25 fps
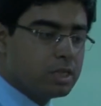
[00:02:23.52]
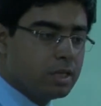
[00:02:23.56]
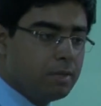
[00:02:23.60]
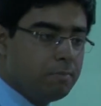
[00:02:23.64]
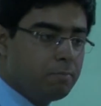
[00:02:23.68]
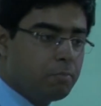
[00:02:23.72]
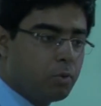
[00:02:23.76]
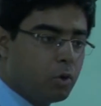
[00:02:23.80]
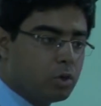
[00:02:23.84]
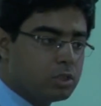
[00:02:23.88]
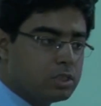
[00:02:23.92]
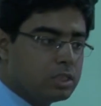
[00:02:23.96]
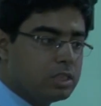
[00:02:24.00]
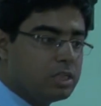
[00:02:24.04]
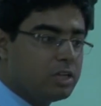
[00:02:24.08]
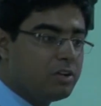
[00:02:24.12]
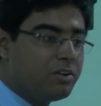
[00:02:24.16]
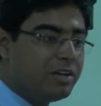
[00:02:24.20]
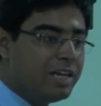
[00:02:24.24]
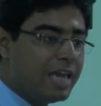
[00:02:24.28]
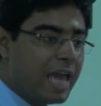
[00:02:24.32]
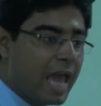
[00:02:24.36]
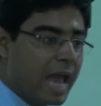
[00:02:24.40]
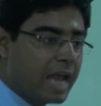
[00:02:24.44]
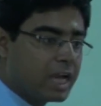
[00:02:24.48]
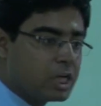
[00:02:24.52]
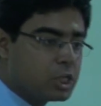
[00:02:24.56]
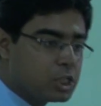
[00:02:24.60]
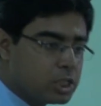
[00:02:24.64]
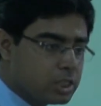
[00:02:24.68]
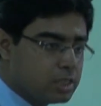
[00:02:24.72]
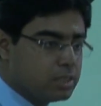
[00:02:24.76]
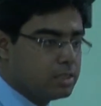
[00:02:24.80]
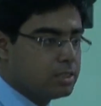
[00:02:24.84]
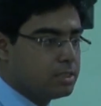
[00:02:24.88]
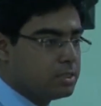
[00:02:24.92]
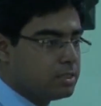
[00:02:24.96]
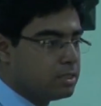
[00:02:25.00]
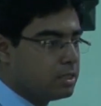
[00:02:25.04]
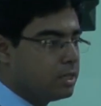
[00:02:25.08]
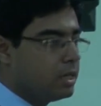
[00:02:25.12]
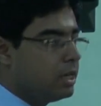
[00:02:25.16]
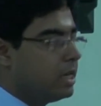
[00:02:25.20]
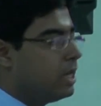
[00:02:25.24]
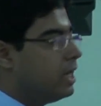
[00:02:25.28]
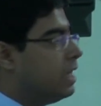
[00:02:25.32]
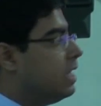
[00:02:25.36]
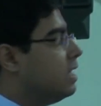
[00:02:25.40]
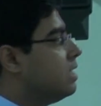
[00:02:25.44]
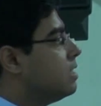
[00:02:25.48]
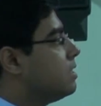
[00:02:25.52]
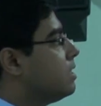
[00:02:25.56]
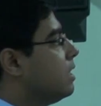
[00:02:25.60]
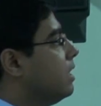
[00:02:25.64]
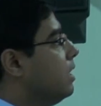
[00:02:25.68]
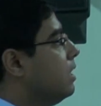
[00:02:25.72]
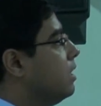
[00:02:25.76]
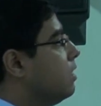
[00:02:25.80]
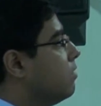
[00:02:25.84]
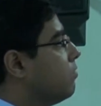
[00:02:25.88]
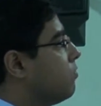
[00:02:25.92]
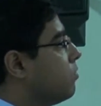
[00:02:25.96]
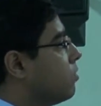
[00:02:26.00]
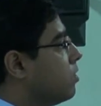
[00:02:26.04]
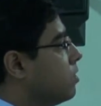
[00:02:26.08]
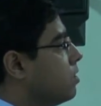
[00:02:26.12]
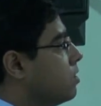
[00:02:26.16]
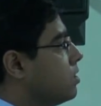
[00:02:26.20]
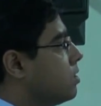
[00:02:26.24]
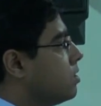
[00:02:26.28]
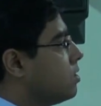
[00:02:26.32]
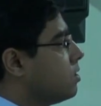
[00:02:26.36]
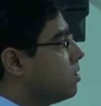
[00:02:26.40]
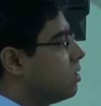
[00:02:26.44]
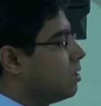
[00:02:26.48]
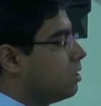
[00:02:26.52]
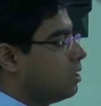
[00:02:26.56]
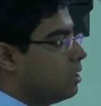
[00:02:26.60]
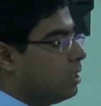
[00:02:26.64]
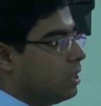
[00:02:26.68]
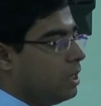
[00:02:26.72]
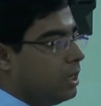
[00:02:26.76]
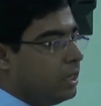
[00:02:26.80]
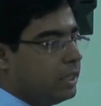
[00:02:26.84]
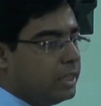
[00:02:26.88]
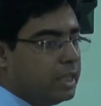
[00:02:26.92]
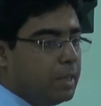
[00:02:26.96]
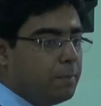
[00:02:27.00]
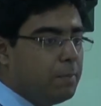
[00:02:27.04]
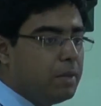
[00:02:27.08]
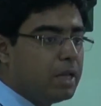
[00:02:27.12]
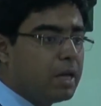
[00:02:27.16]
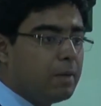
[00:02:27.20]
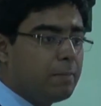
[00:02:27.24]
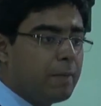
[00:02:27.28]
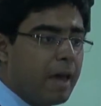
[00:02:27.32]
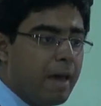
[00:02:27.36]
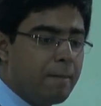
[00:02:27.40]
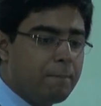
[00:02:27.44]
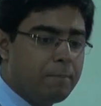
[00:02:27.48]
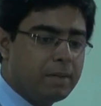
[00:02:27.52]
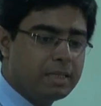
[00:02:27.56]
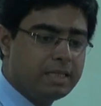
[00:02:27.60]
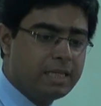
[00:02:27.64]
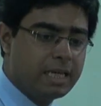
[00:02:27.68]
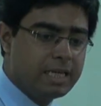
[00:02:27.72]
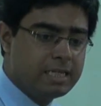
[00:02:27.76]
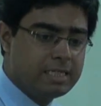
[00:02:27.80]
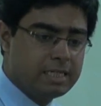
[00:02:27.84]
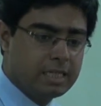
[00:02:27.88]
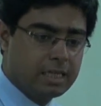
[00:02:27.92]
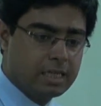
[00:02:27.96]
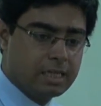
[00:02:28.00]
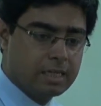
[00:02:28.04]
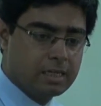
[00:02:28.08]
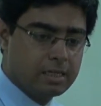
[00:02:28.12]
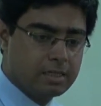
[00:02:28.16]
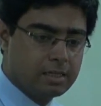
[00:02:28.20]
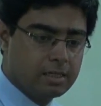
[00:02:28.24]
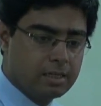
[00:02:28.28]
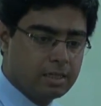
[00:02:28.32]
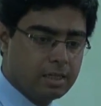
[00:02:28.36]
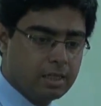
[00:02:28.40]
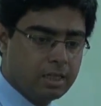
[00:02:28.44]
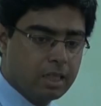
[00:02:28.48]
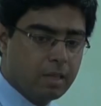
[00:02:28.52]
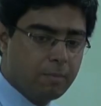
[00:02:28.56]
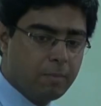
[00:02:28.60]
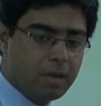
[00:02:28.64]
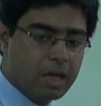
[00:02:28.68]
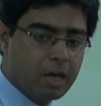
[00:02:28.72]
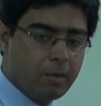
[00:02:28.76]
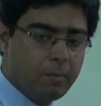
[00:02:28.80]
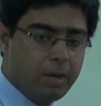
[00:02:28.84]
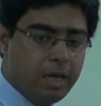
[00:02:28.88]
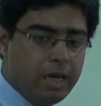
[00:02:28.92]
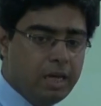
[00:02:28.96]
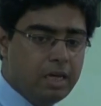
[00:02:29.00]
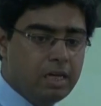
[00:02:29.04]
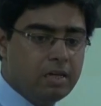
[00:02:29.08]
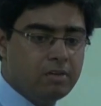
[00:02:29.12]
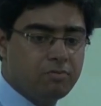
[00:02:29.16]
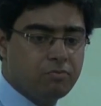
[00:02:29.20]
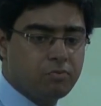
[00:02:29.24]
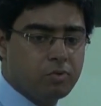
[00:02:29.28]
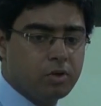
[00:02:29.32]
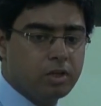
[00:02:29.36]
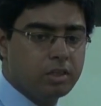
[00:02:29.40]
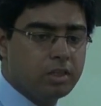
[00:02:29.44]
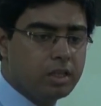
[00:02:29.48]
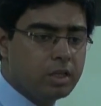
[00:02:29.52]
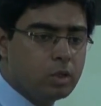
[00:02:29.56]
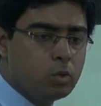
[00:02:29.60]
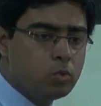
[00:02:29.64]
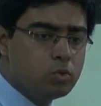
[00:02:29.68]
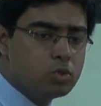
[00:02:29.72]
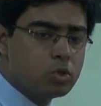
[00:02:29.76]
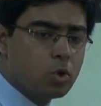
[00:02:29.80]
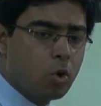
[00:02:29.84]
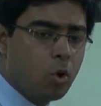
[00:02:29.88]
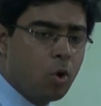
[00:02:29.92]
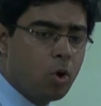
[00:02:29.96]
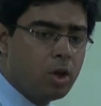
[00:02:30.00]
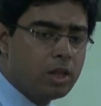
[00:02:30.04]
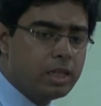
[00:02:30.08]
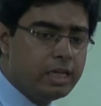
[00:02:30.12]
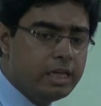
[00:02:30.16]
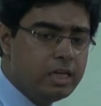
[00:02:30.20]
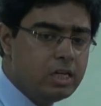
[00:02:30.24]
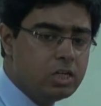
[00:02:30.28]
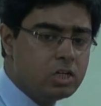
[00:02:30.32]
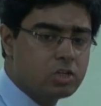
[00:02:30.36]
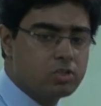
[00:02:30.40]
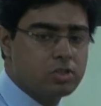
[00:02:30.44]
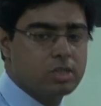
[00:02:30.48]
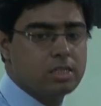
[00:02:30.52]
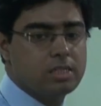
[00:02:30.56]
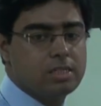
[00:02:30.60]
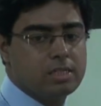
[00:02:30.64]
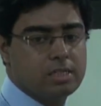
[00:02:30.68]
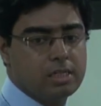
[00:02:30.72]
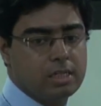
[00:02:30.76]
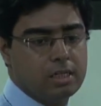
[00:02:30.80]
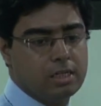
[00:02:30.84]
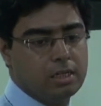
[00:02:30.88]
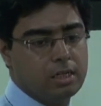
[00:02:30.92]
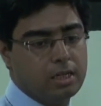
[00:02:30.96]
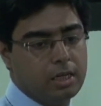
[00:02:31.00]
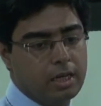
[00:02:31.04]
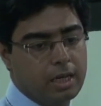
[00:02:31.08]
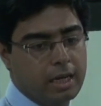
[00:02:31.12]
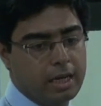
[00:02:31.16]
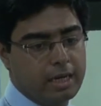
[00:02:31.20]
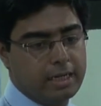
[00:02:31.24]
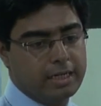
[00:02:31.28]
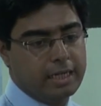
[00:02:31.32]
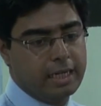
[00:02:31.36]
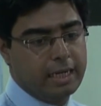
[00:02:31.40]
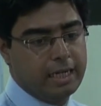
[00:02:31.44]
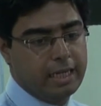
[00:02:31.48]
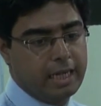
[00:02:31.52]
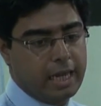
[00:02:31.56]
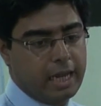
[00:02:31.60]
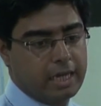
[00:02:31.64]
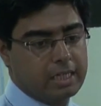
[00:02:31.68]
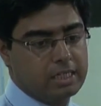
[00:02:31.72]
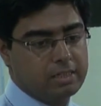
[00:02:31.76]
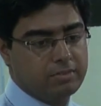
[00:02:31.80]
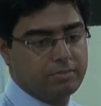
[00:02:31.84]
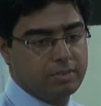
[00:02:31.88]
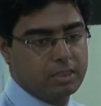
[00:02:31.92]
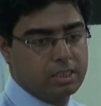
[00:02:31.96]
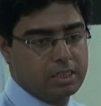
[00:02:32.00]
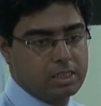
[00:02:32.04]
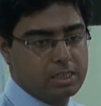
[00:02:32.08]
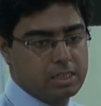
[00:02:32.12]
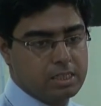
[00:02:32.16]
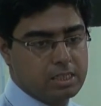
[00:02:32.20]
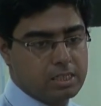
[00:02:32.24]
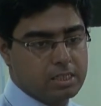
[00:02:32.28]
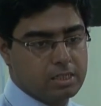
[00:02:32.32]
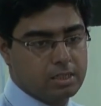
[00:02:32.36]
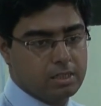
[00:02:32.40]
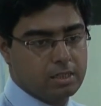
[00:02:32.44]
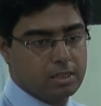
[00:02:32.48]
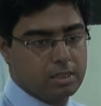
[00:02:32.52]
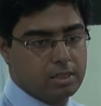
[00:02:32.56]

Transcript: important reactions is indifference. They become apathetic, they become indifferent, they lose all interest in daily activities.